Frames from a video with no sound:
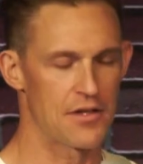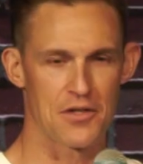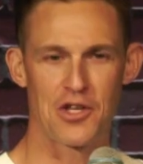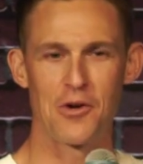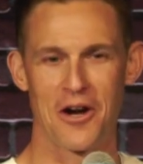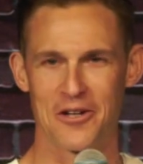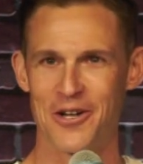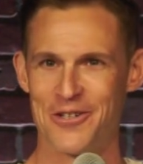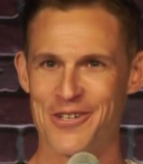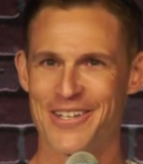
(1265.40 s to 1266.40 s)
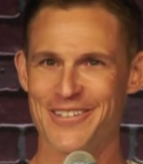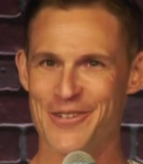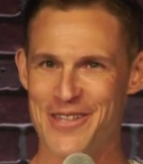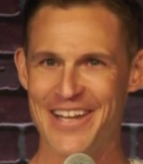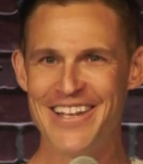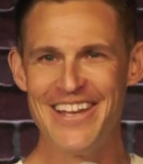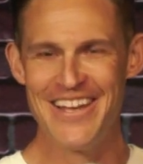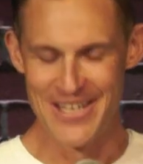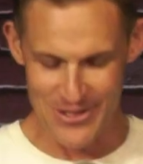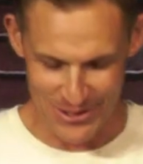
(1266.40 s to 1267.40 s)
a QR code. You can do the
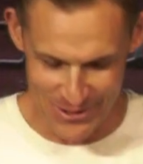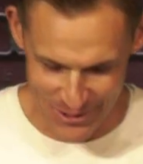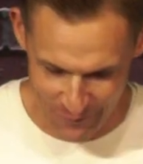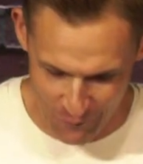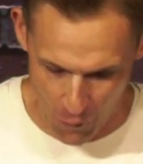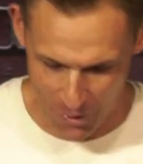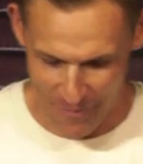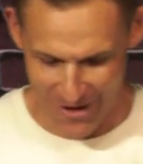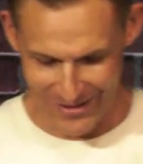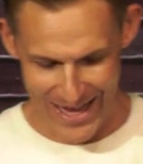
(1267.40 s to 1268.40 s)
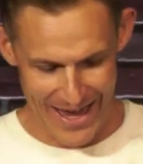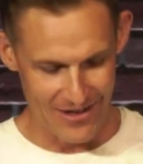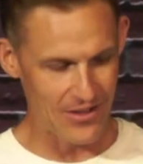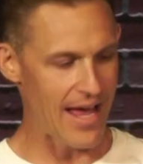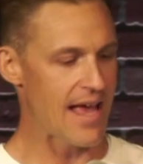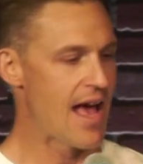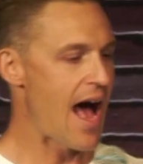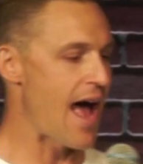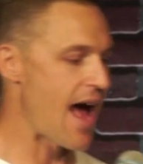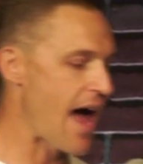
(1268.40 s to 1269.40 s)
you can do the form online, okay? I,
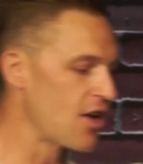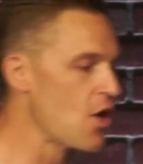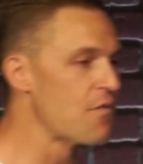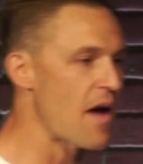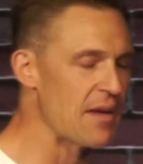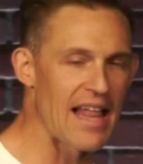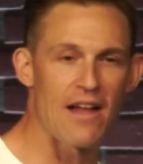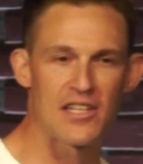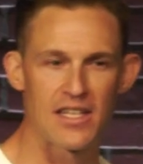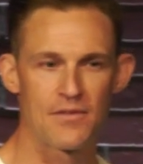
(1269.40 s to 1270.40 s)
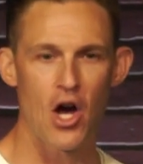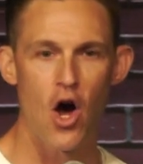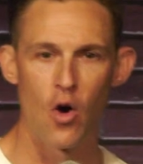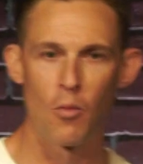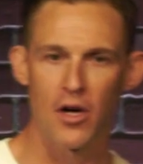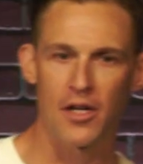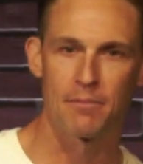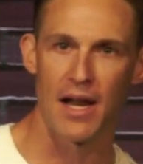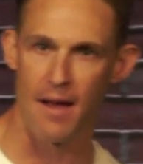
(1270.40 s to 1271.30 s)
I don't know if I'm allowed to give y'all homework, but I'm